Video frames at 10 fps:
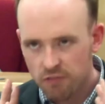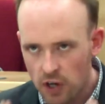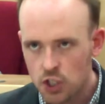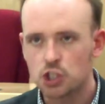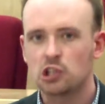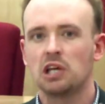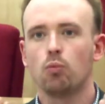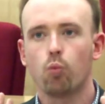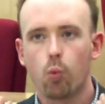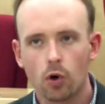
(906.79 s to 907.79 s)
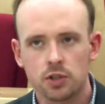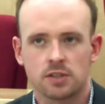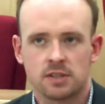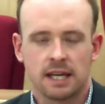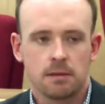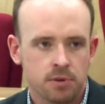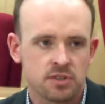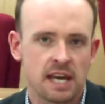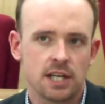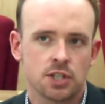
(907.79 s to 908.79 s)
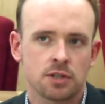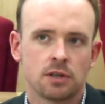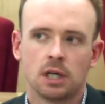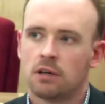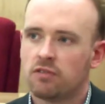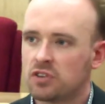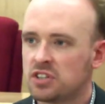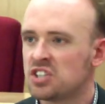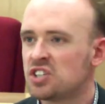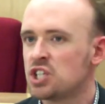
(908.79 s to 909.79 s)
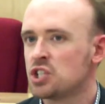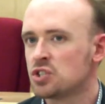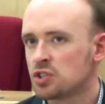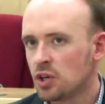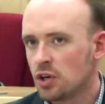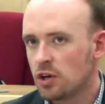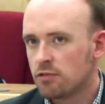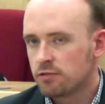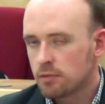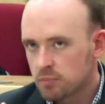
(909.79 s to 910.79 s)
virtually watertight protection for the decisions of